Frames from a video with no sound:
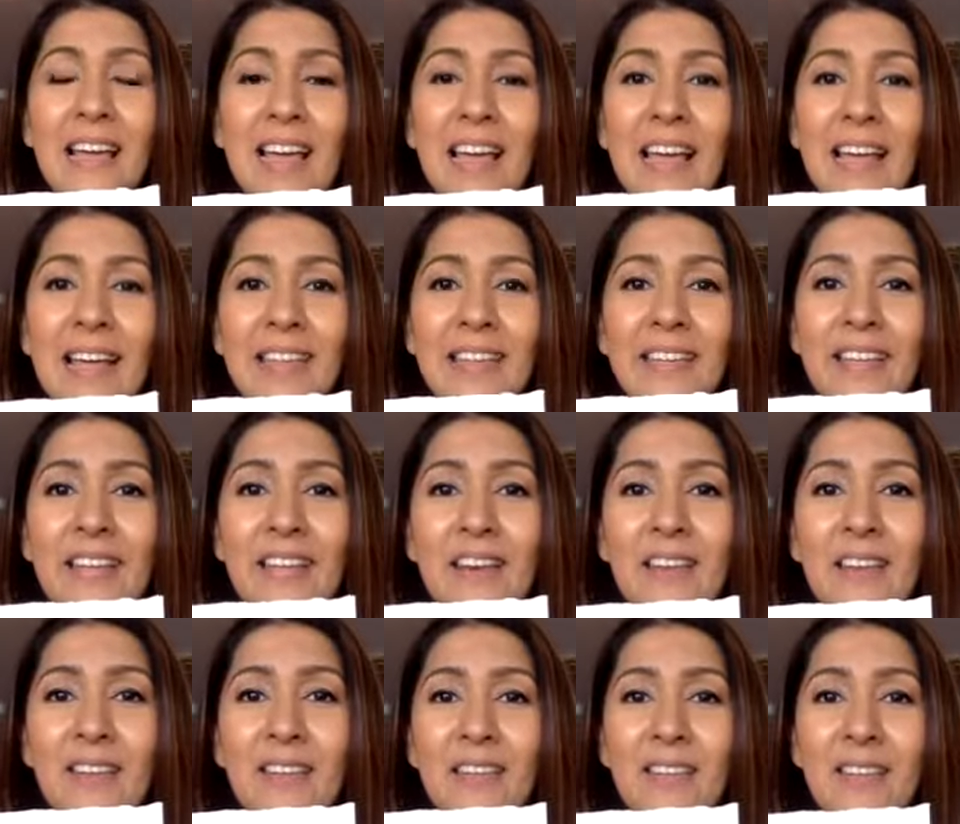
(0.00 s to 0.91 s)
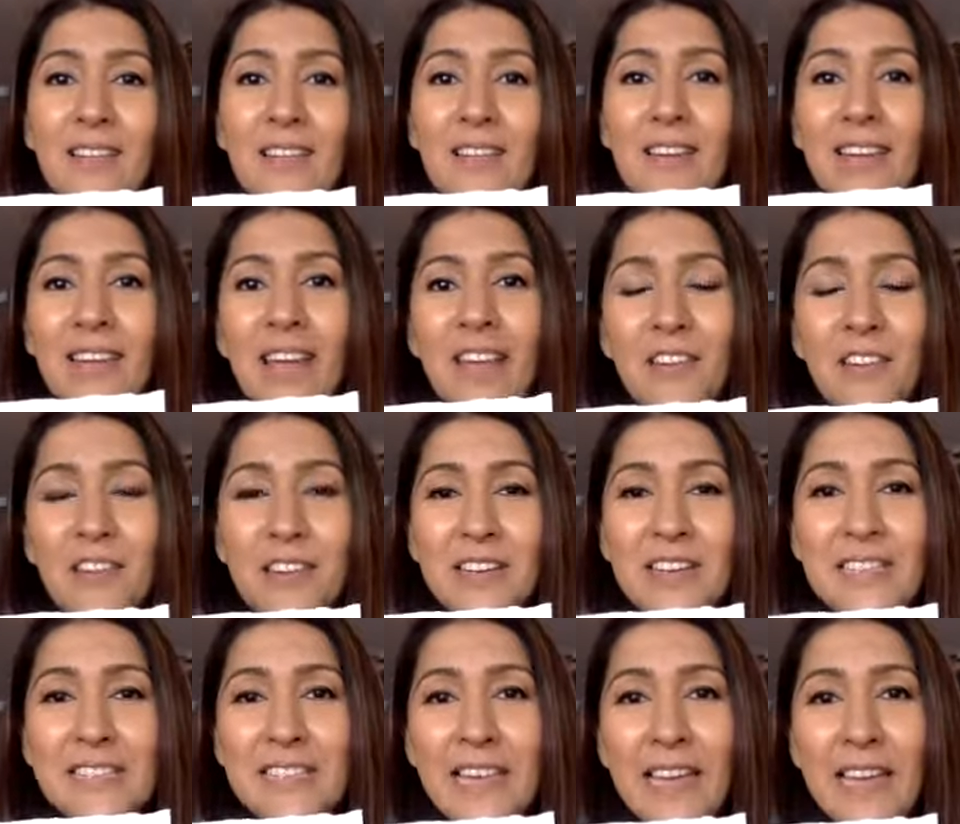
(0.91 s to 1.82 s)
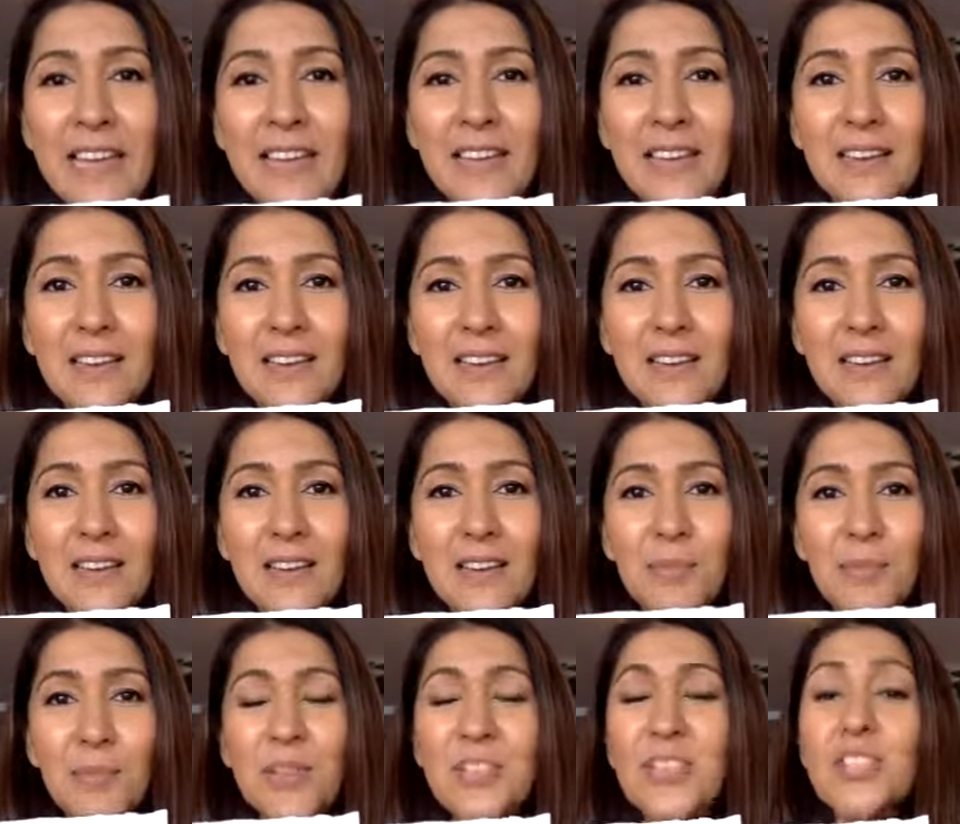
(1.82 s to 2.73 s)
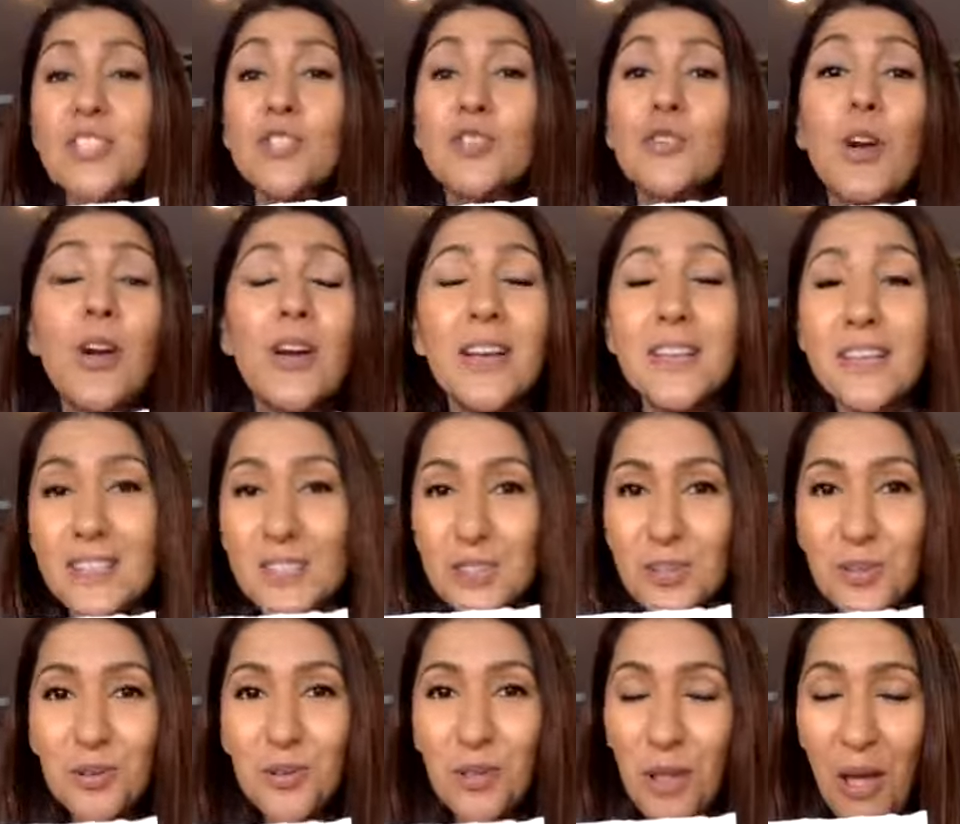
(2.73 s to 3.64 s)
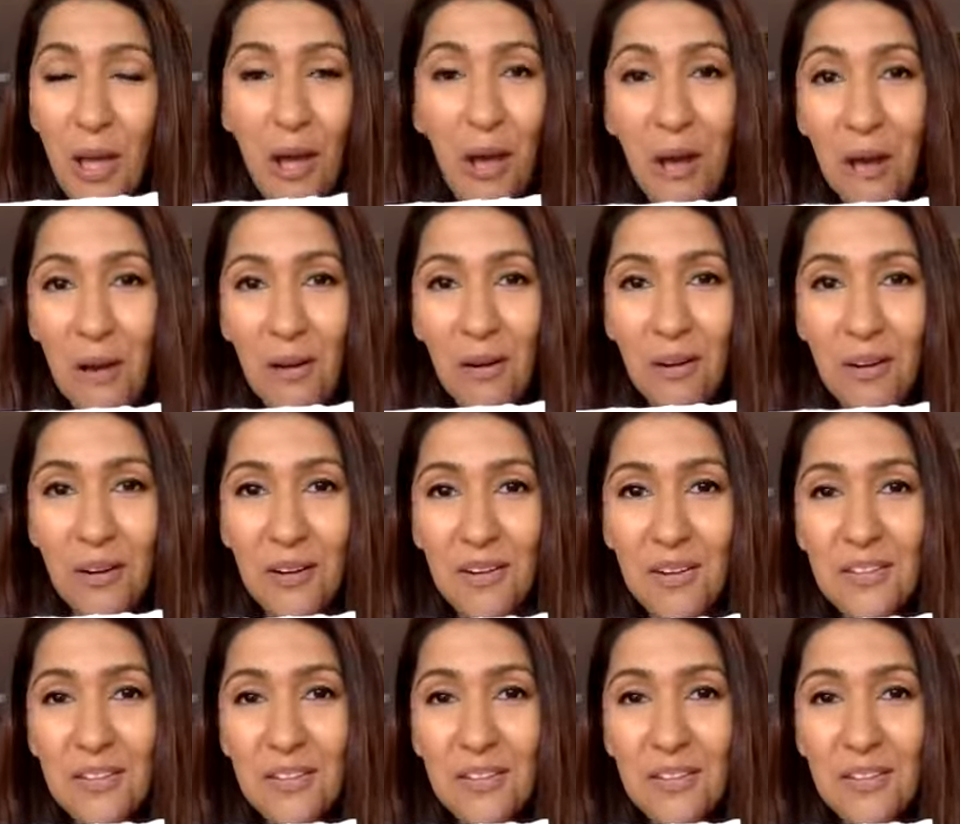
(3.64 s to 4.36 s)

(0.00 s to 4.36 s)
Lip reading: And then Henry's saying, but the straw is too long.